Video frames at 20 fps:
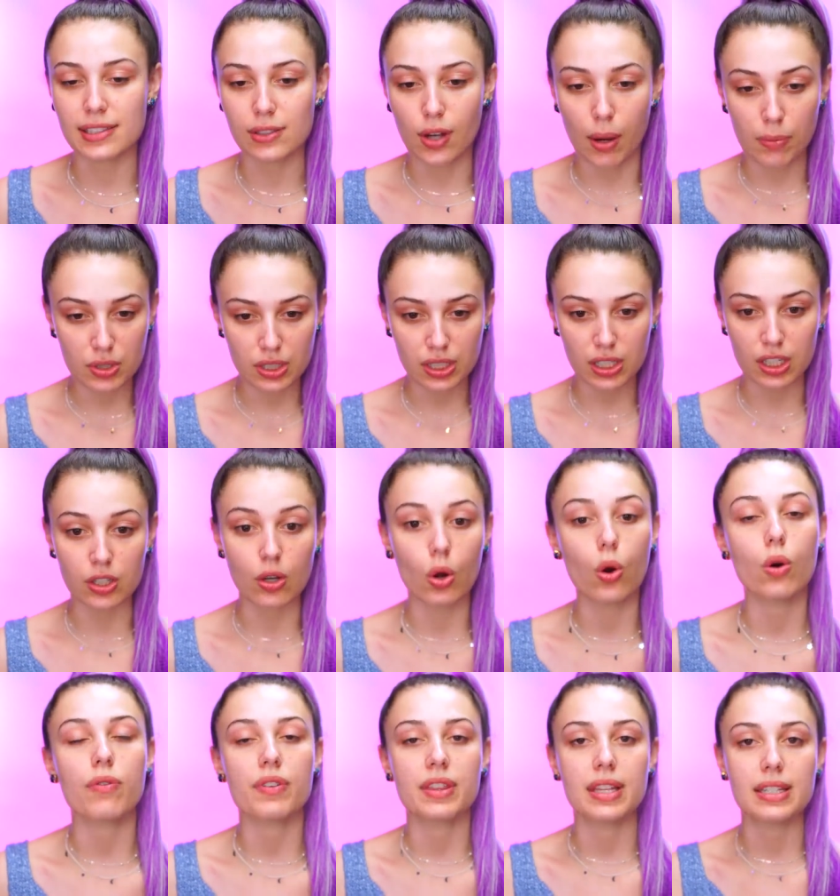So I'm just gonna go
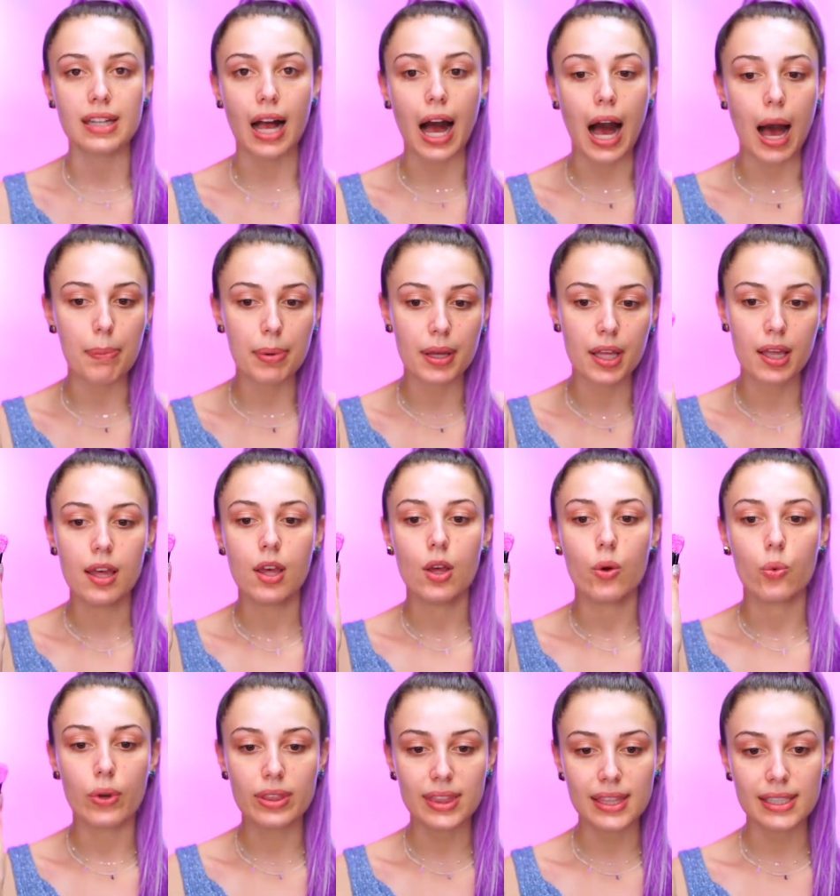over the top
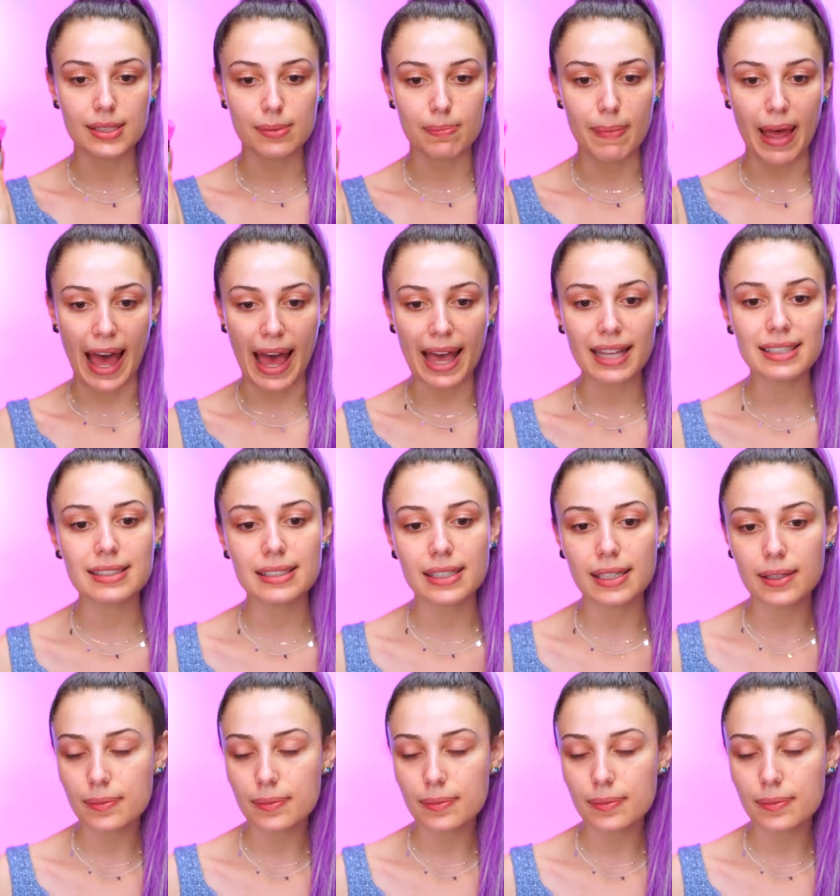with this mask.